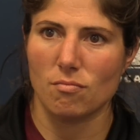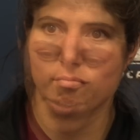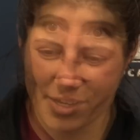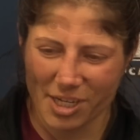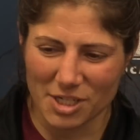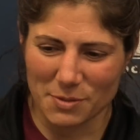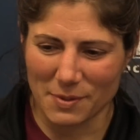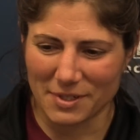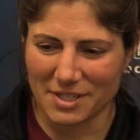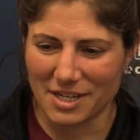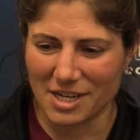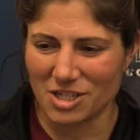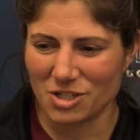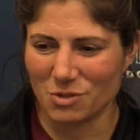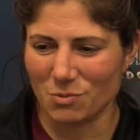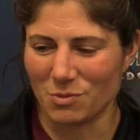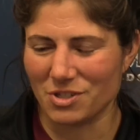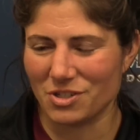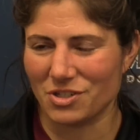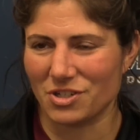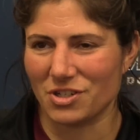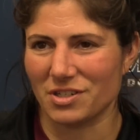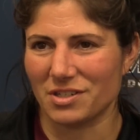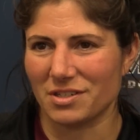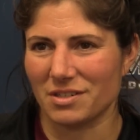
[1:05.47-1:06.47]
The expectation
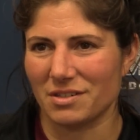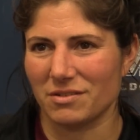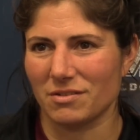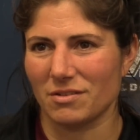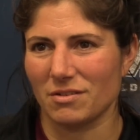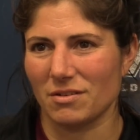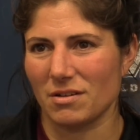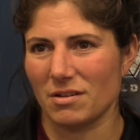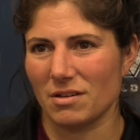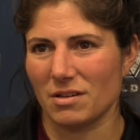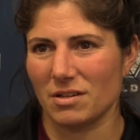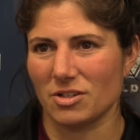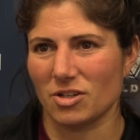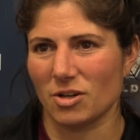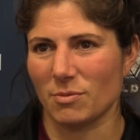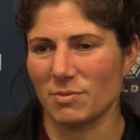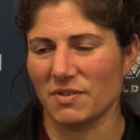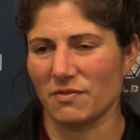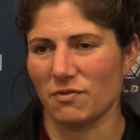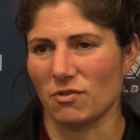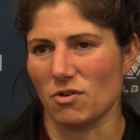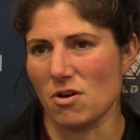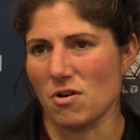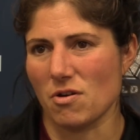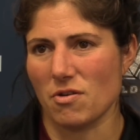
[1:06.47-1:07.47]
was just in terms
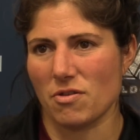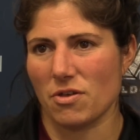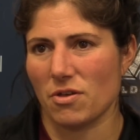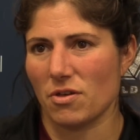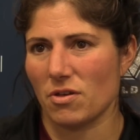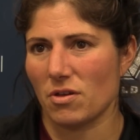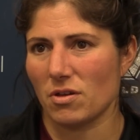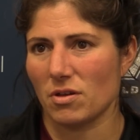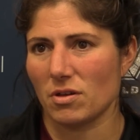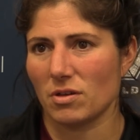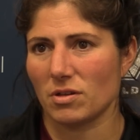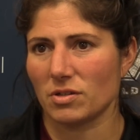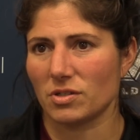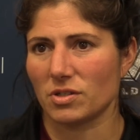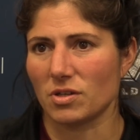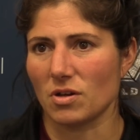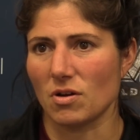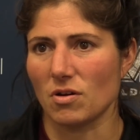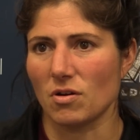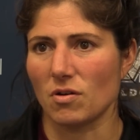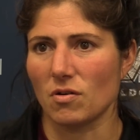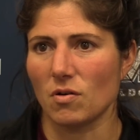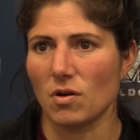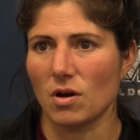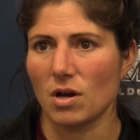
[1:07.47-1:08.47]
of growth.
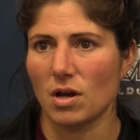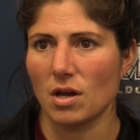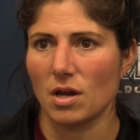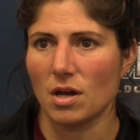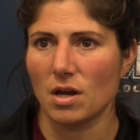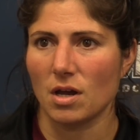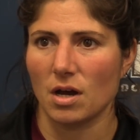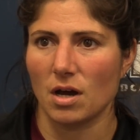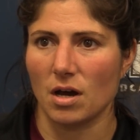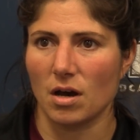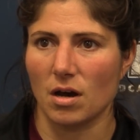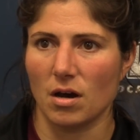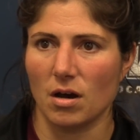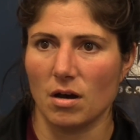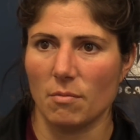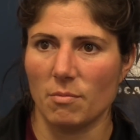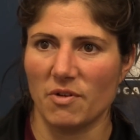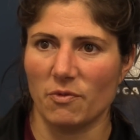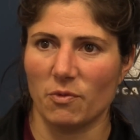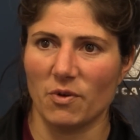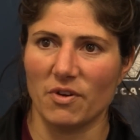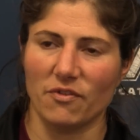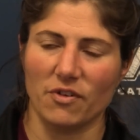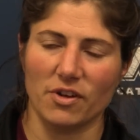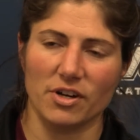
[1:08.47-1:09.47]
So
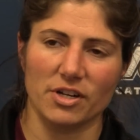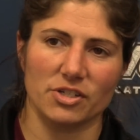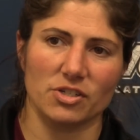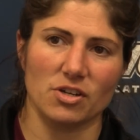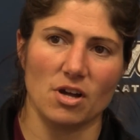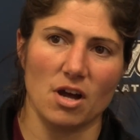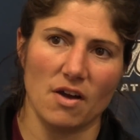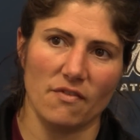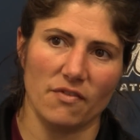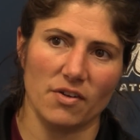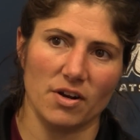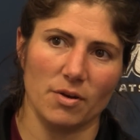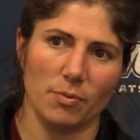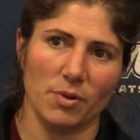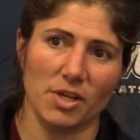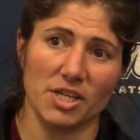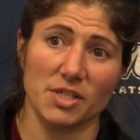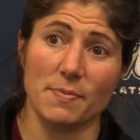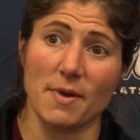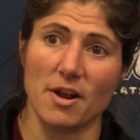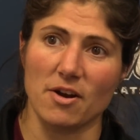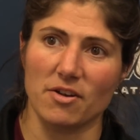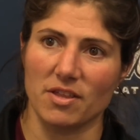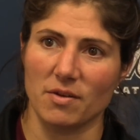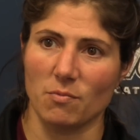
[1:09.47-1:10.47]
if we finished off in a
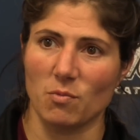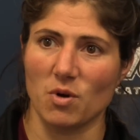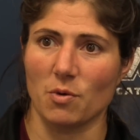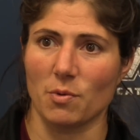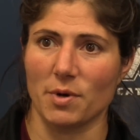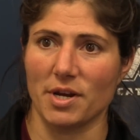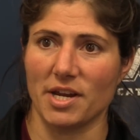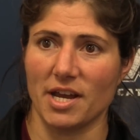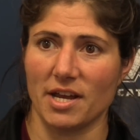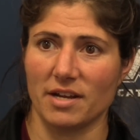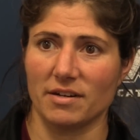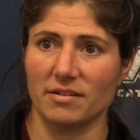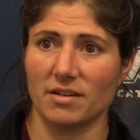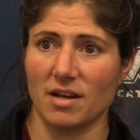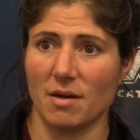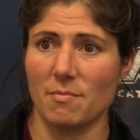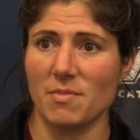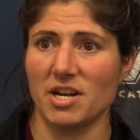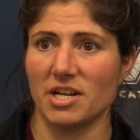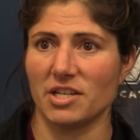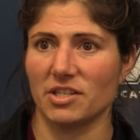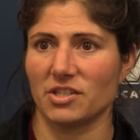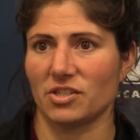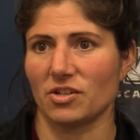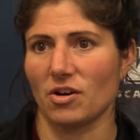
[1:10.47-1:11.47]
place better than where we had come
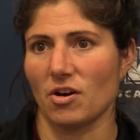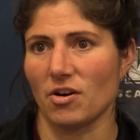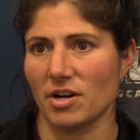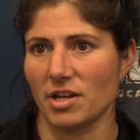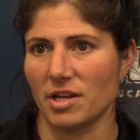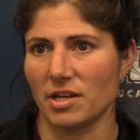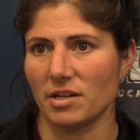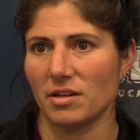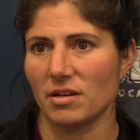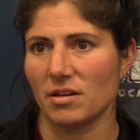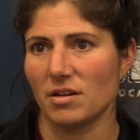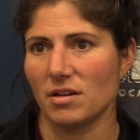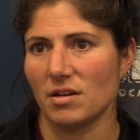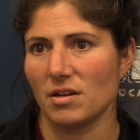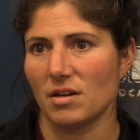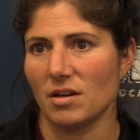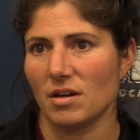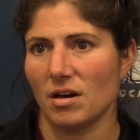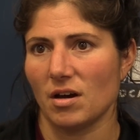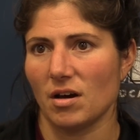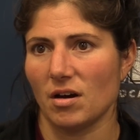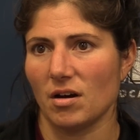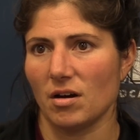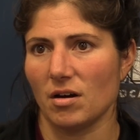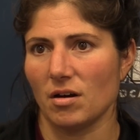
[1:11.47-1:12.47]
in and started,
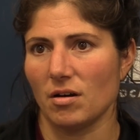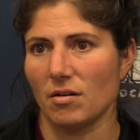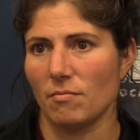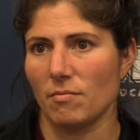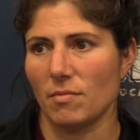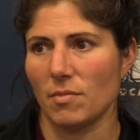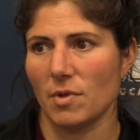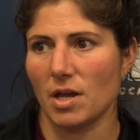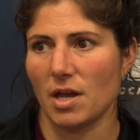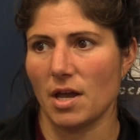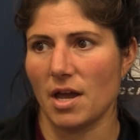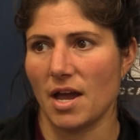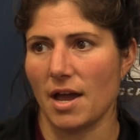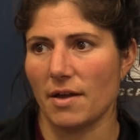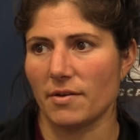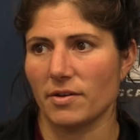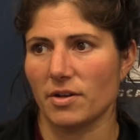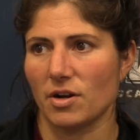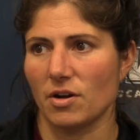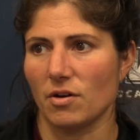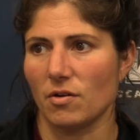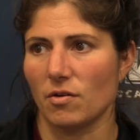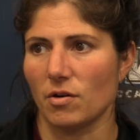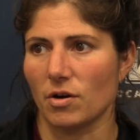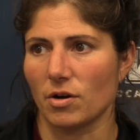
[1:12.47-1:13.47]
or
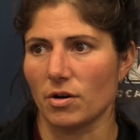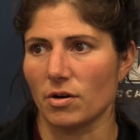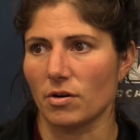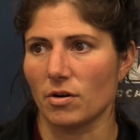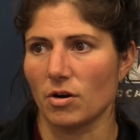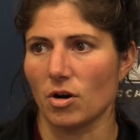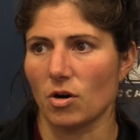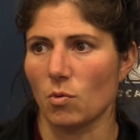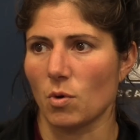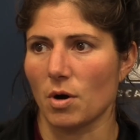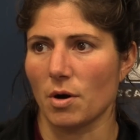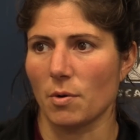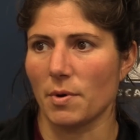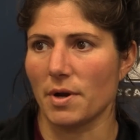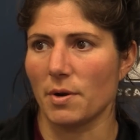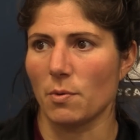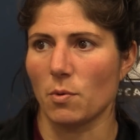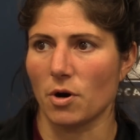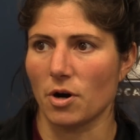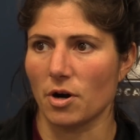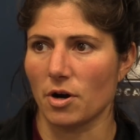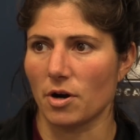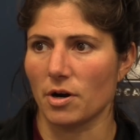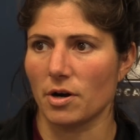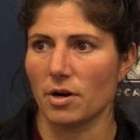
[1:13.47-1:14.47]
where we
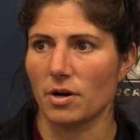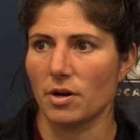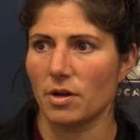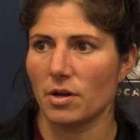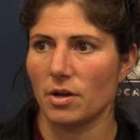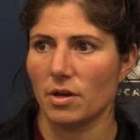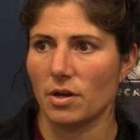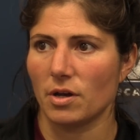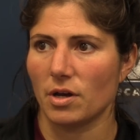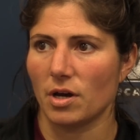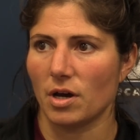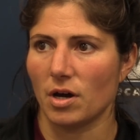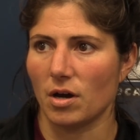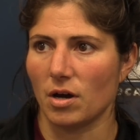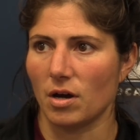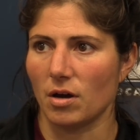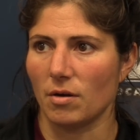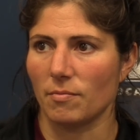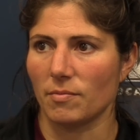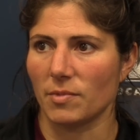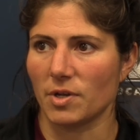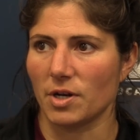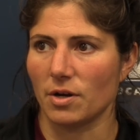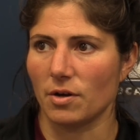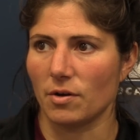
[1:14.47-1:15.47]
were,
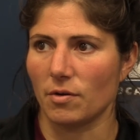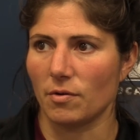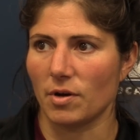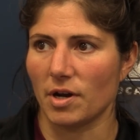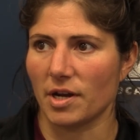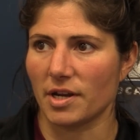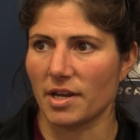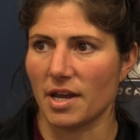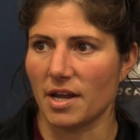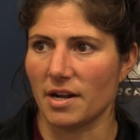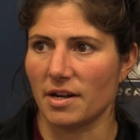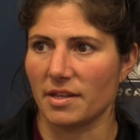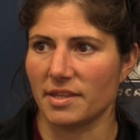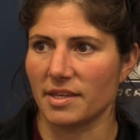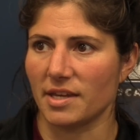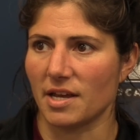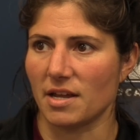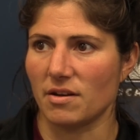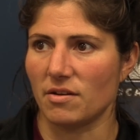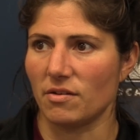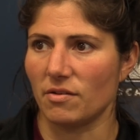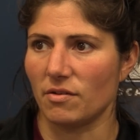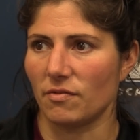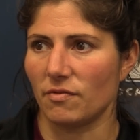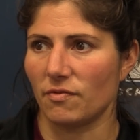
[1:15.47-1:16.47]
again at the
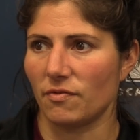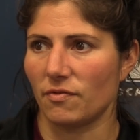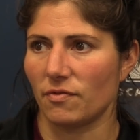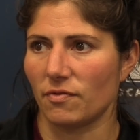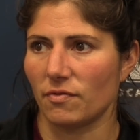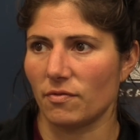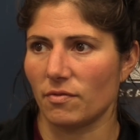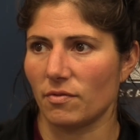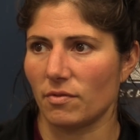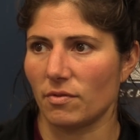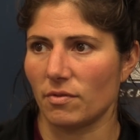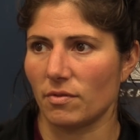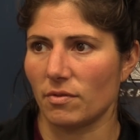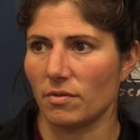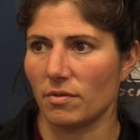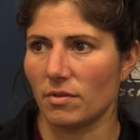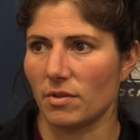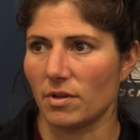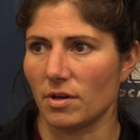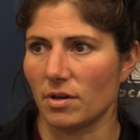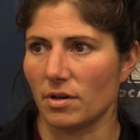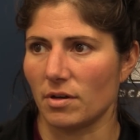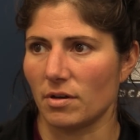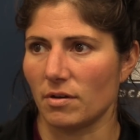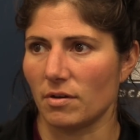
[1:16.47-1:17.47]
end of
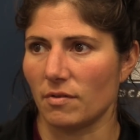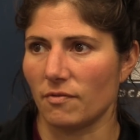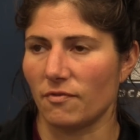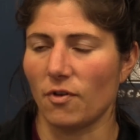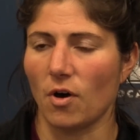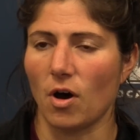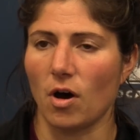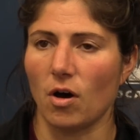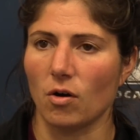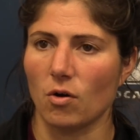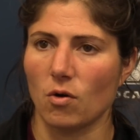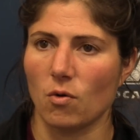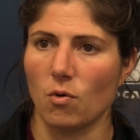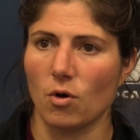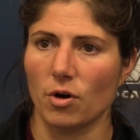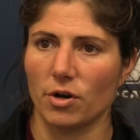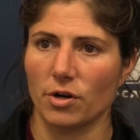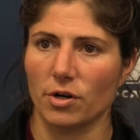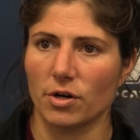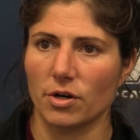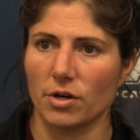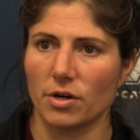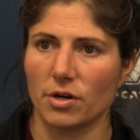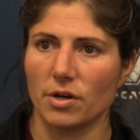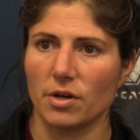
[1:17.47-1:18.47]
the fall
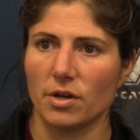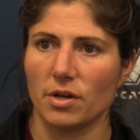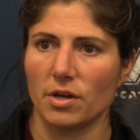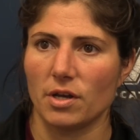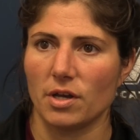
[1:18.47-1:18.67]
quarter,